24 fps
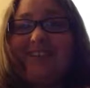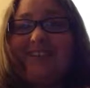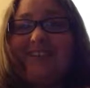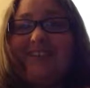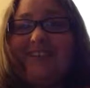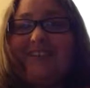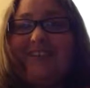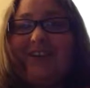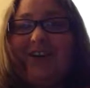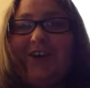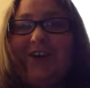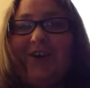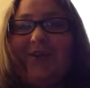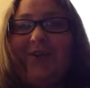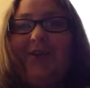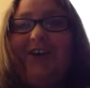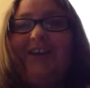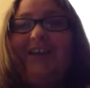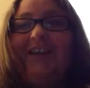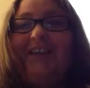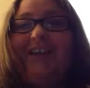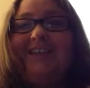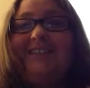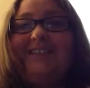So
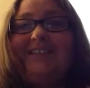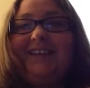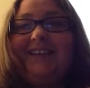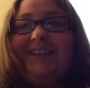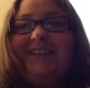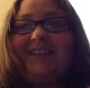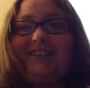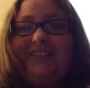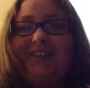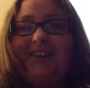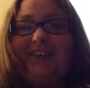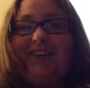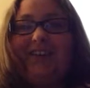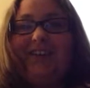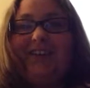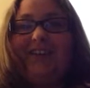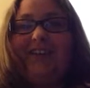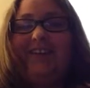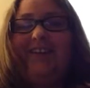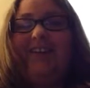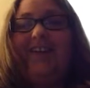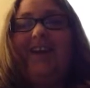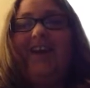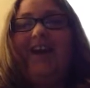let's get started.
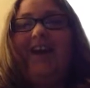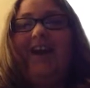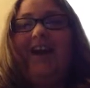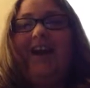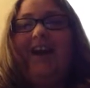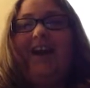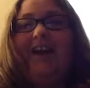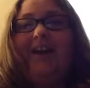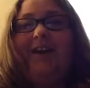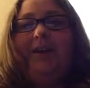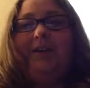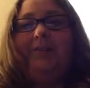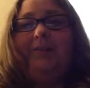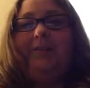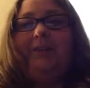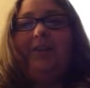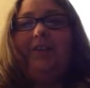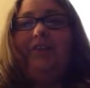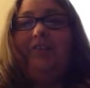Um,